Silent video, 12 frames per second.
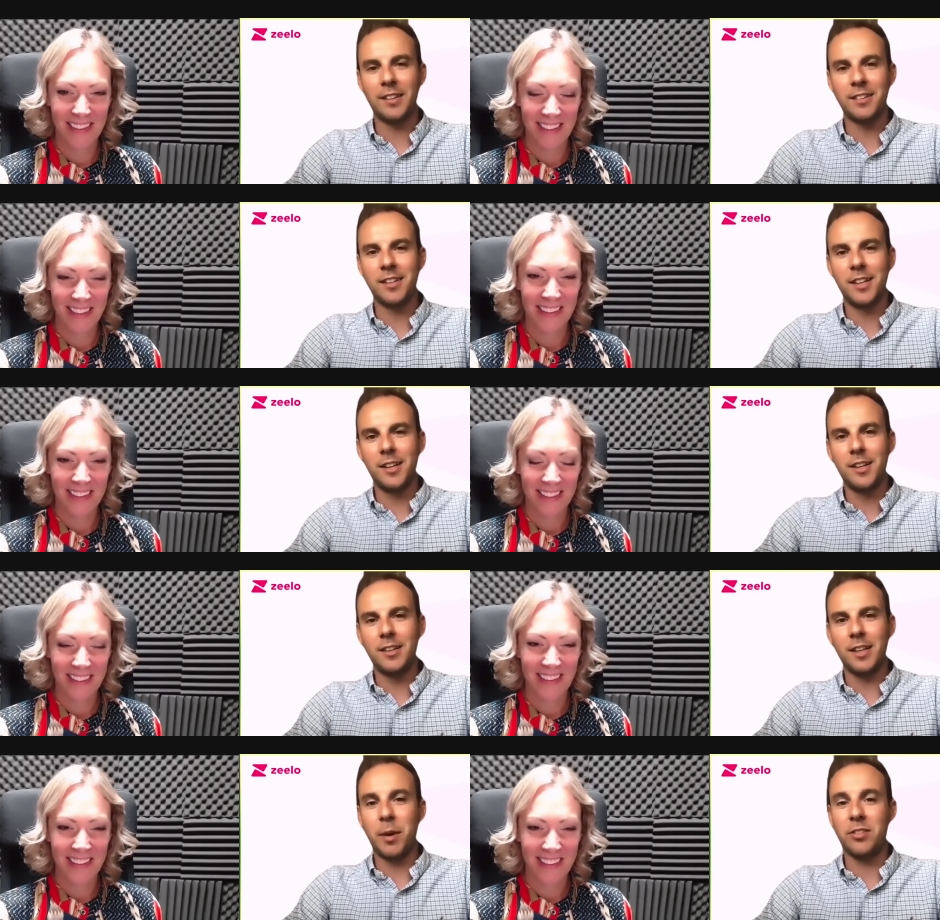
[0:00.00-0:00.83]
Speaker 1: And
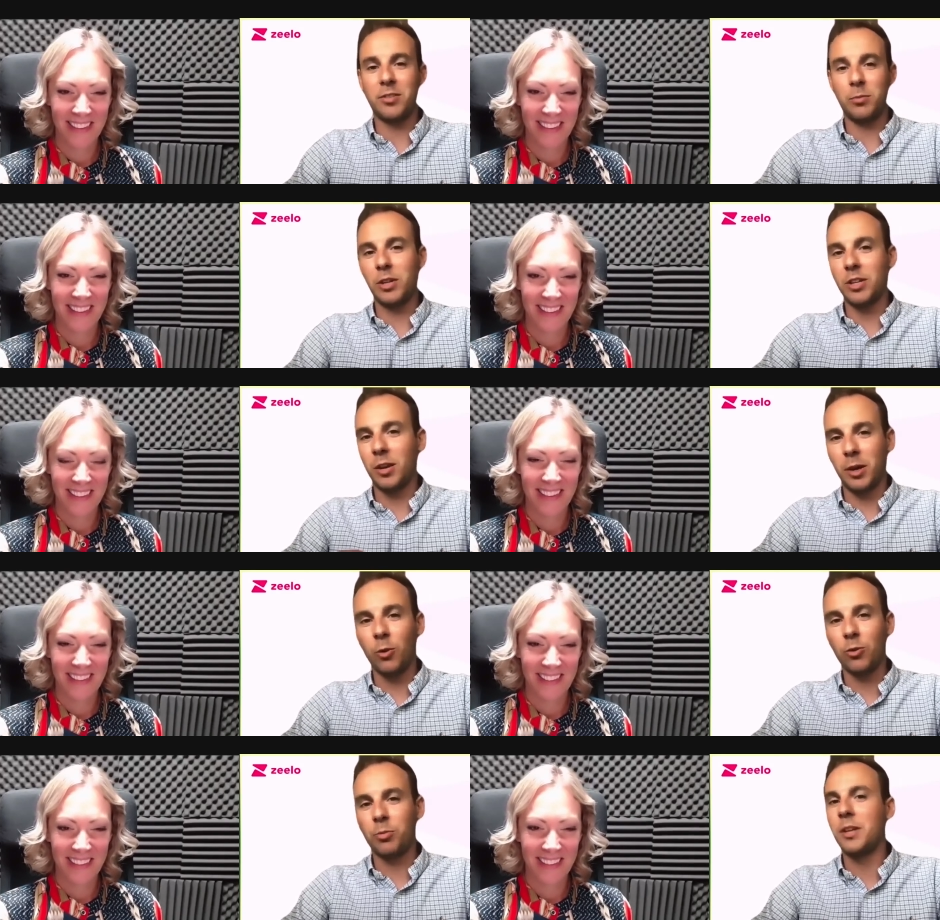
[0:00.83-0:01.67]
they basically, you know,
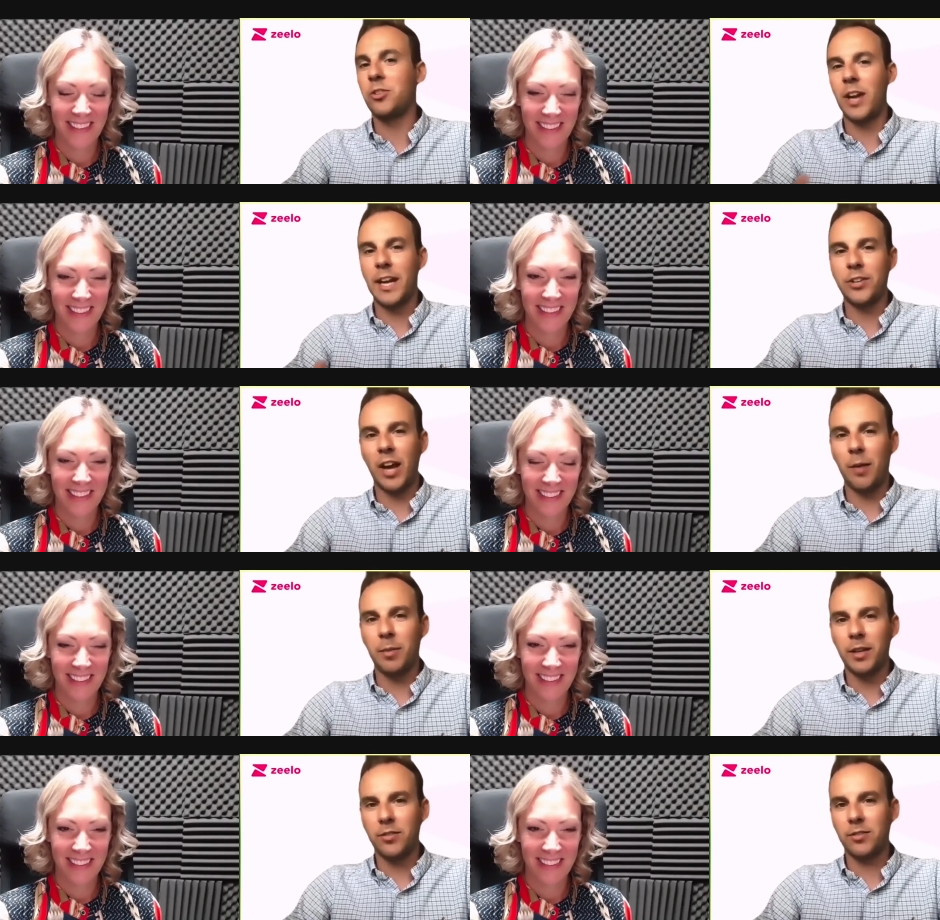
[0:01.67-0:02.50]
we ultimately change
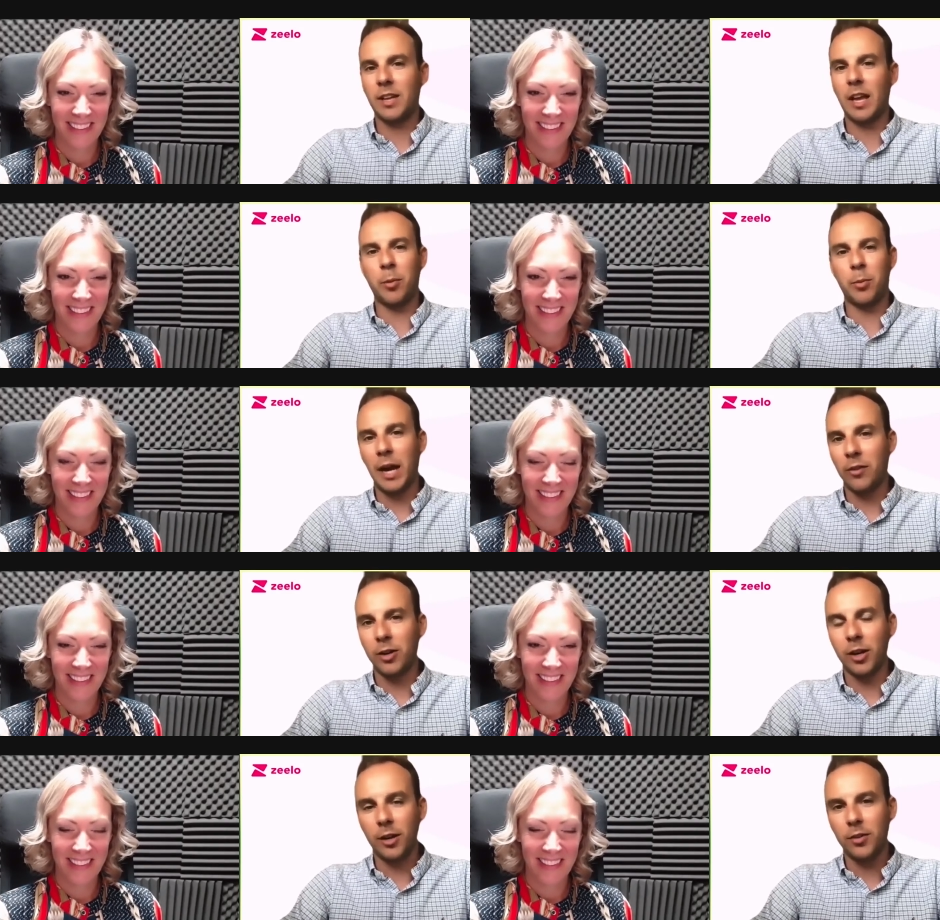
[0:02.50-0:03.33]
habits, get people
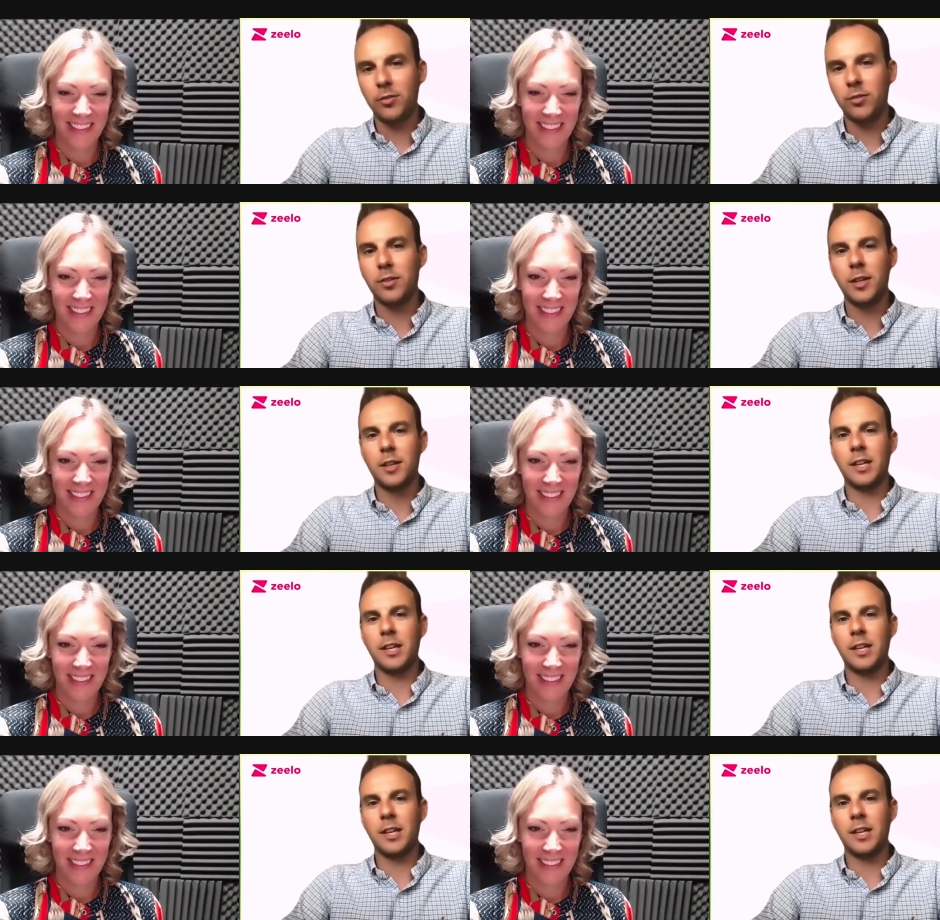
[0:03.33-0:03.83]
out of cars,